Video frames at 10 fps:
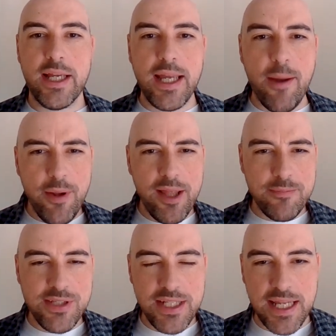Coming
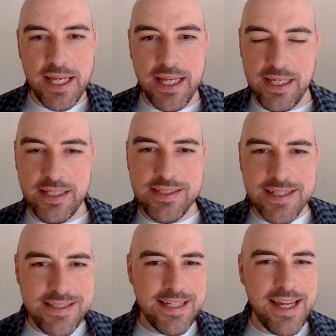up
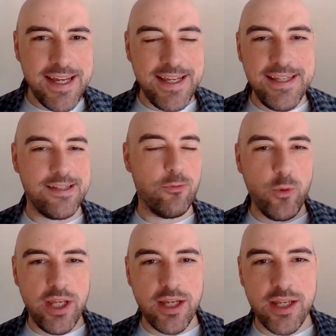today
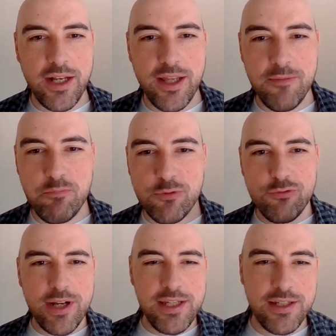we are going to
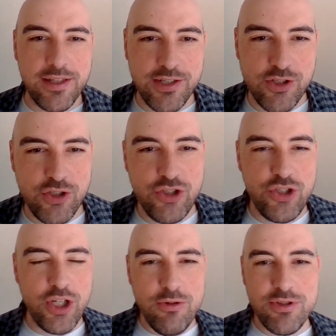break this
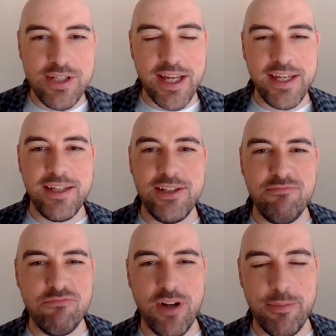
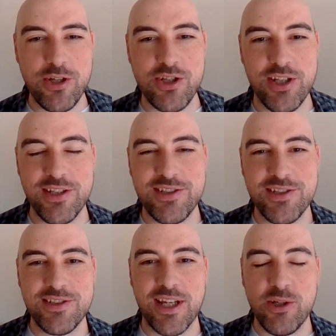Tuesday rubbishness.
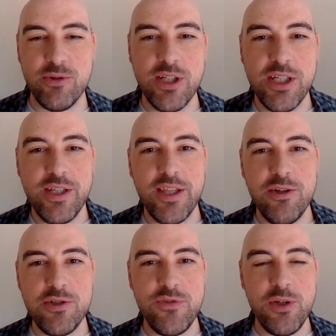So
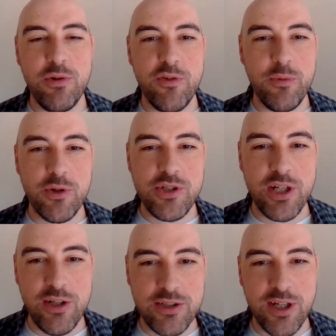those of you who have been
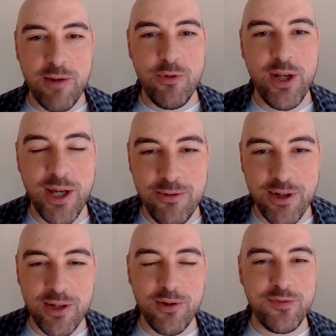watching a long time will know
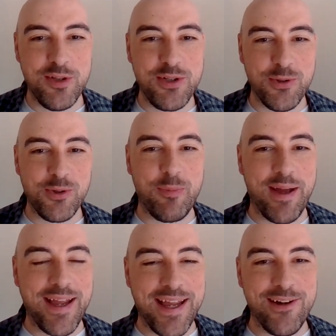I often talk
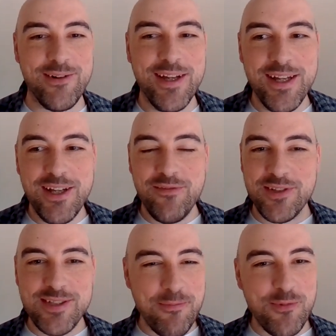about how
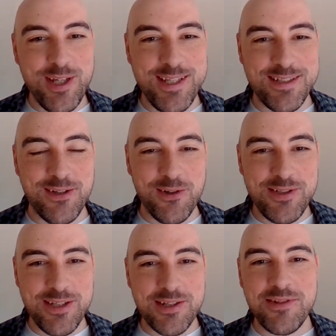for some reason,
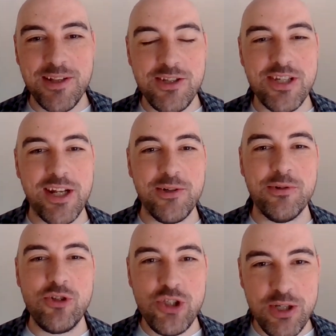since I've done the
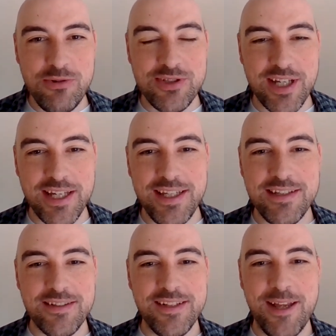channel, Tuesday
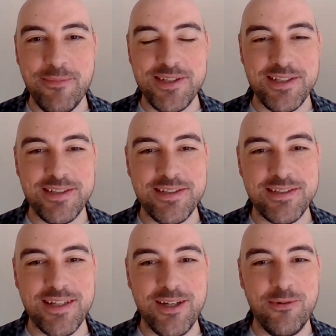is our nemesis.
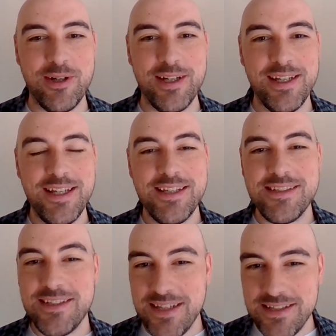So
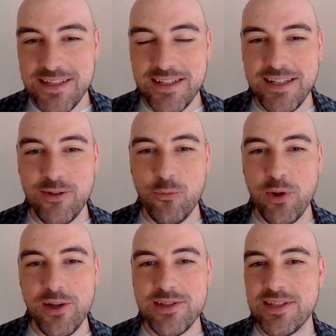statistically the
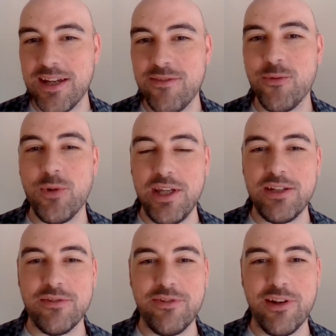worst day of the
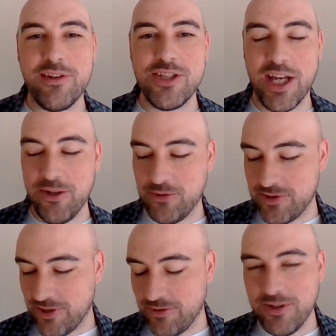week to follow the channel.
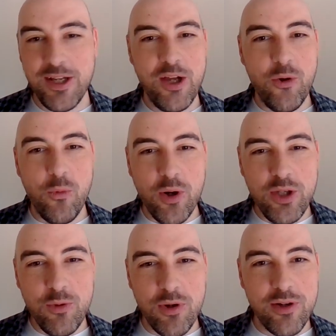So what
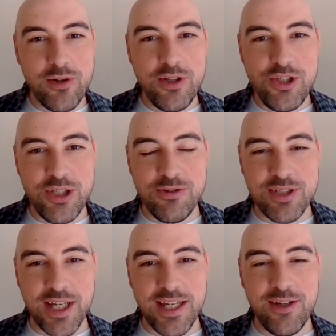do you want on a
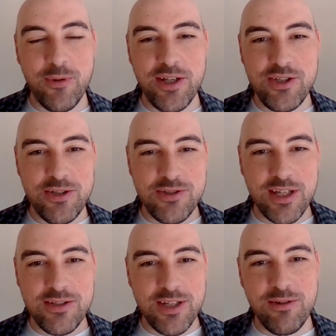Tuesday when
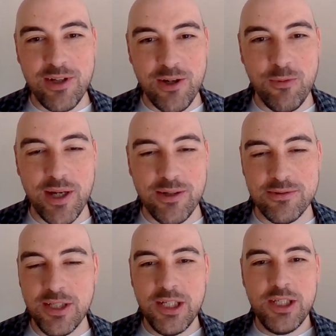Tuesdays don't go
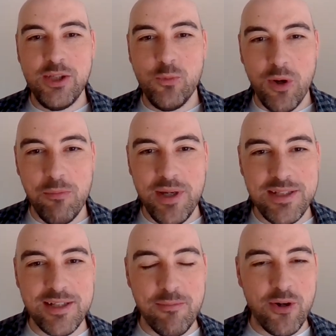well? You want me
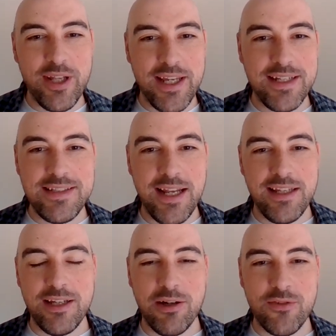to come on here and tell
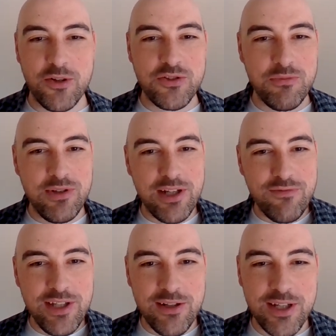you I've got some
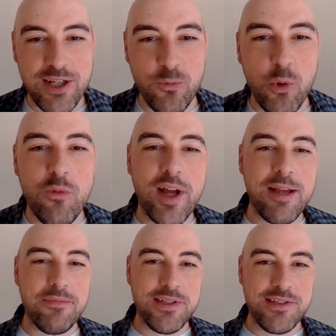lovely looking
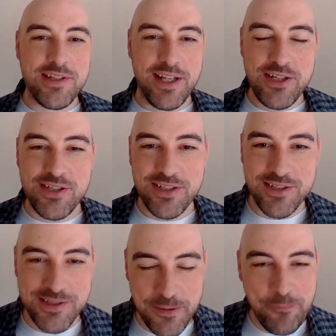Wolverhampton
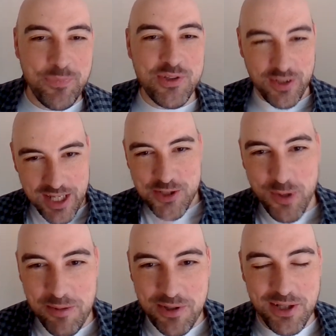selections. So that's
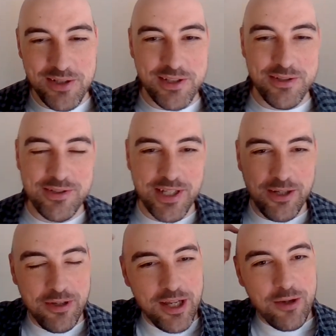what I'm going to do.
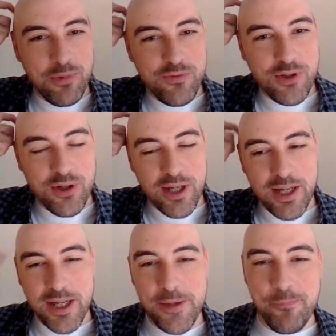So we've got
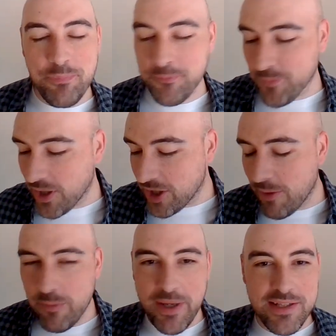a
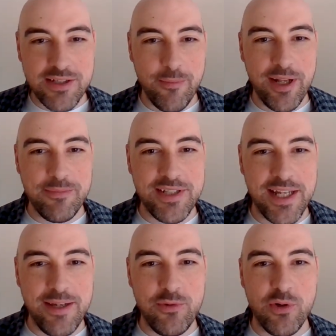couple of bets coming up
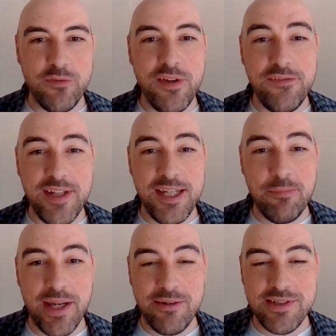today. We've got
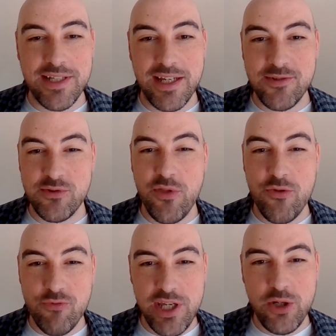£15 stakes. It's
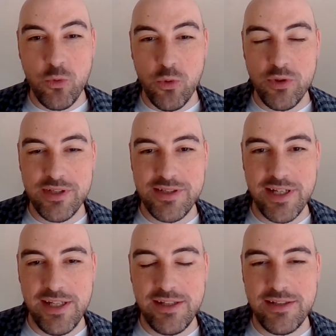3/4
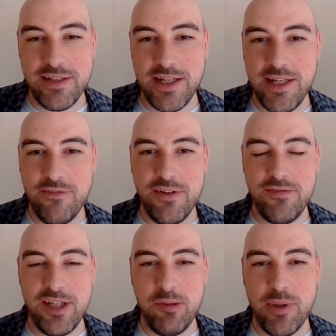stake today,
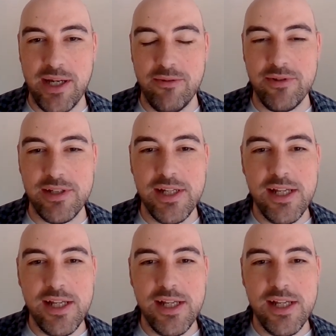£15.